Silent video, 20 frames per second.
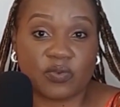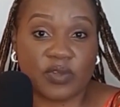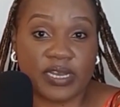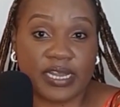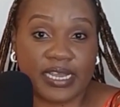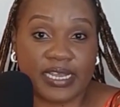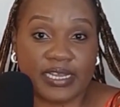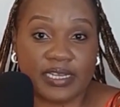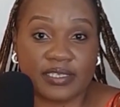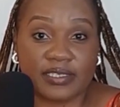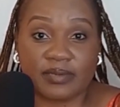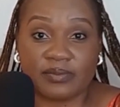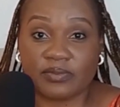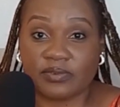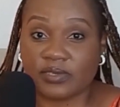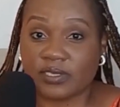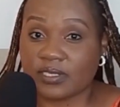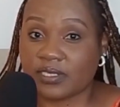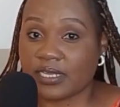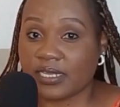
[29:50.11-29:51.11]
So when I hear
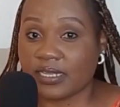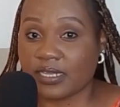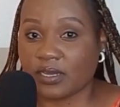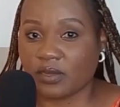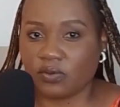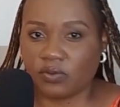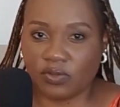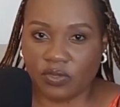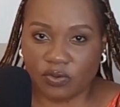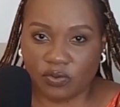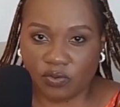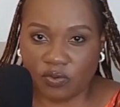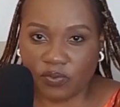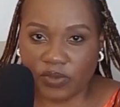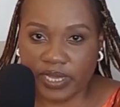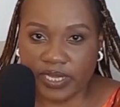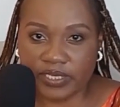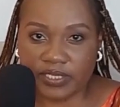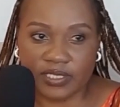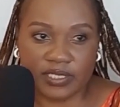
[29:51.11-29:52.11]
somebody saying they're going
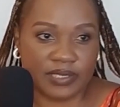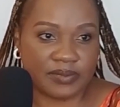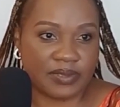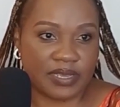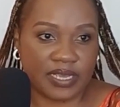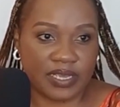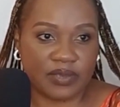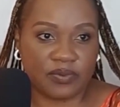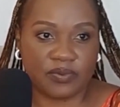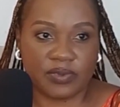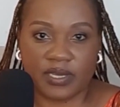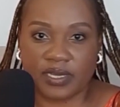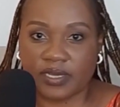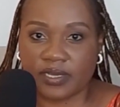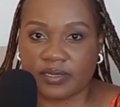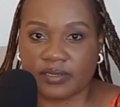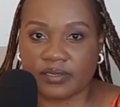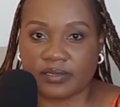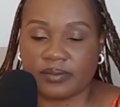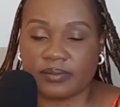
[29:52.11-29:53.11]
nowhere, I tell them, hey, we
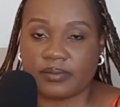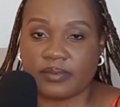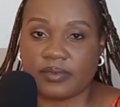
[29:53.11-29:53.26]
are